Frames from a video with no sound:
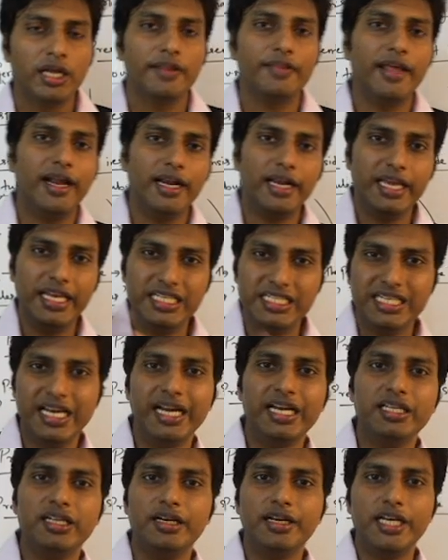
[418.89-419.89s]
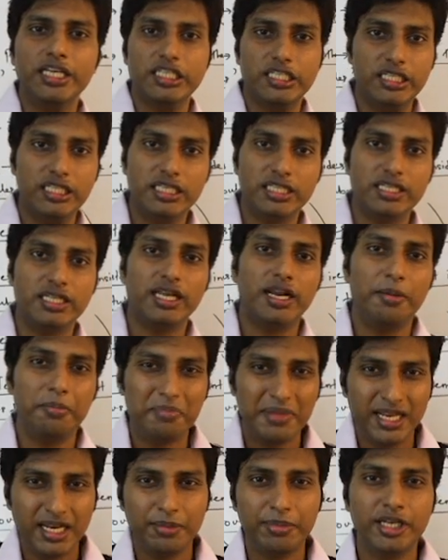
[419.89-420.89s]
that inside the testes there are
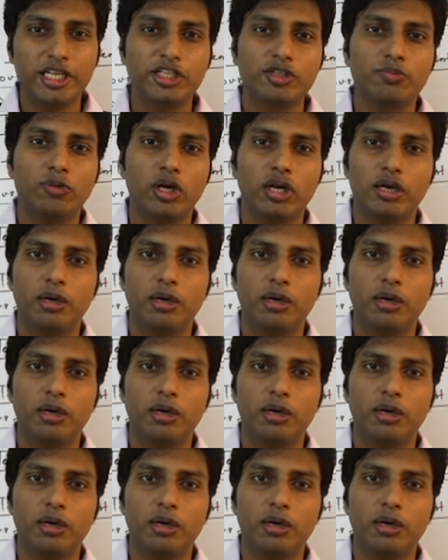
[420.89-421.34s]
many small